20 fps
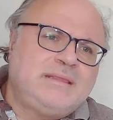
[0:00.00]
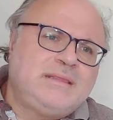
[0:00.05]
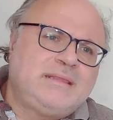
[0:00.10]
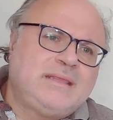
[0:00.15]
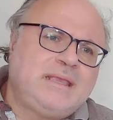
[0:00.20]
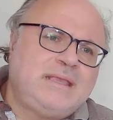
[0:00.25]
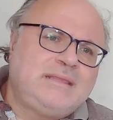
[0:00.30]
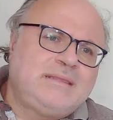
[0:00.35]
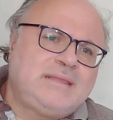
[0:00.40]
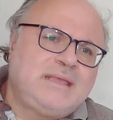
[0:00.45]

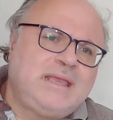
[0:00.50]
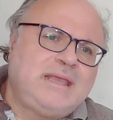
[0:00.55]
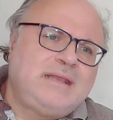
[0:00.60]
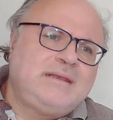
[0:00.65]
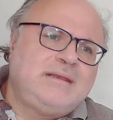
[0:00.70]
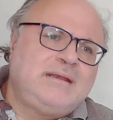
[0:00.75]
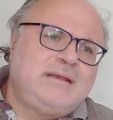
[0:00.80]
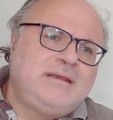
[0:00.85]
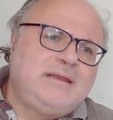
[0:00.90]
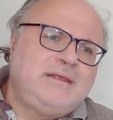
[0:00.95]
They
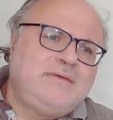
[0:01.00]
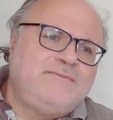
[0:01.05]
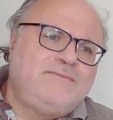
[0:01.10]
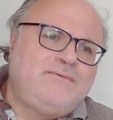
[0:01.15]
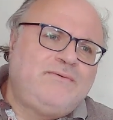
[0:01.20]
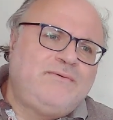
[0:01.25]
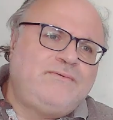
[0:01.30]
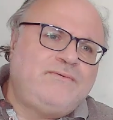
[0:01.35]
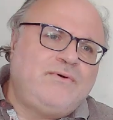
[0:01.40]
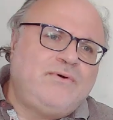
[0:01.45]
then
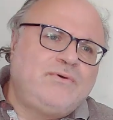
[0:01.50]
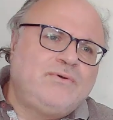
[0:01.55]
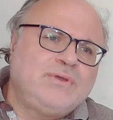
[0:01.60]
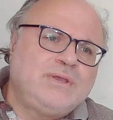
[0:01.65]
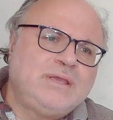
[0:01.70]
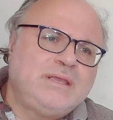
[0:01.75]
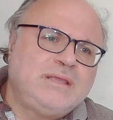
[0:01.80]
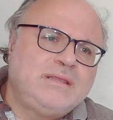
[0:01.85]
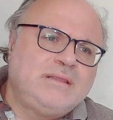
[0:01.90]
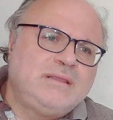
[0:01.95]
leave for
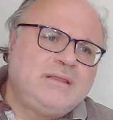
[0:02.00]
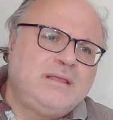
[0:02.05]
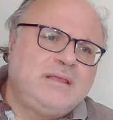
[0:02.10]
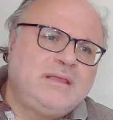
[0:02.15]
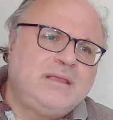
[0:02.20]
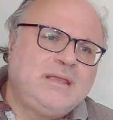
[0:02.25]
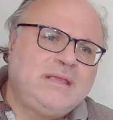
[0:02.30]
uh,